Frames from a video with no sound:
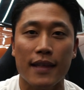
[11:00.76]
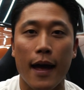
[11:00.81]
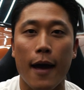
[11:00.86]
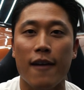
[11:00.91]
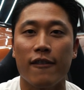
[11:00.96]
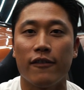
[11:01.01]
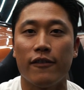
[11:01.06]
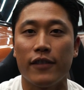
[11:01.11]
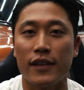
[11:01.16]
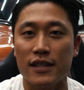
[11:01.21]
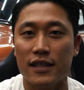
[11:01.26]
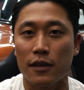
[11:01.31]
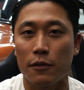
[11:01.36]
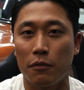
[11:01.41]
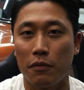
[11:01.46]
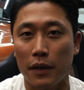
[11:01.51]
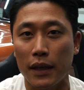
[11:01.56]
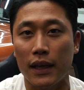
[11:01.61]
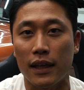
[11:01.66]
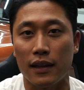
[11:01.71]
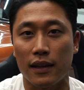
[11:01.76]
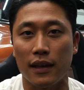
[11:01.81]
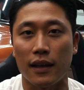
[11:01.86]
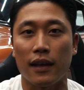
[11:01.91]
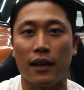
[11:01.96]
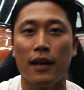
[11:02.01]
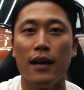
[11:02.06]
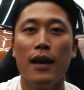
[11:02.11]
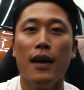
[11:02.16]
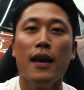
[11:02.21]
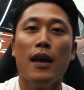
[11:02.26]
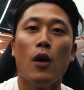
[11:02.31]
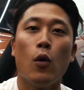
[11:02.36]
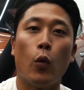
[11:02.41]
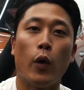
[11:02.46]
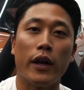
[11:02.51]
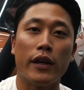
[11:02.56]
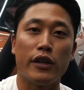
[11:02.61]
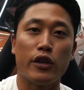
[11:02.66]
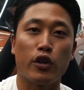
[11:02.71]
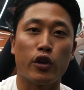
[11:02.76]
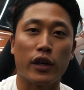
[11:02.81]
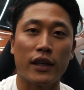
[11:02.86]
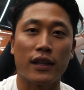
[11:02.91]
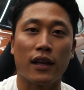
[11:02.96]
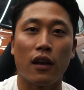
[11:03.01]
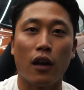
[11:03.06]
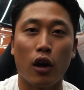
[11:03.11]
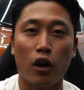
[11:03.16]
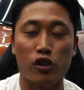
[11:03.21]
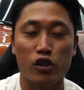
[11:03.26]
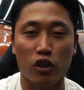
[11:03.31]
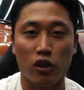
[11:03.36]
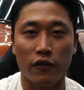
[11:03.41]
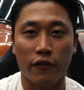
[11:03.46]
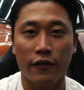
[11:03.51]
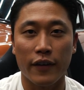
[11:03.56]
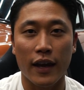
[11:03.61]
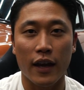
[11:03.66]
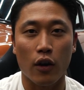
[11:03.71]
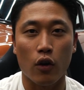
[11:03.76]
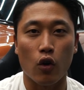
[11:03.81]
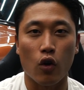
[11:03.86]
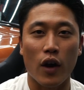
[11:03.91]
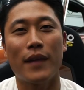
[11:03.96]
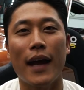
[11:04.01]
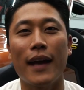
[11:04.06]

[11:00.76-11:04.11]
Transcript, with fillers: that visibility when you're in a larger vehicle.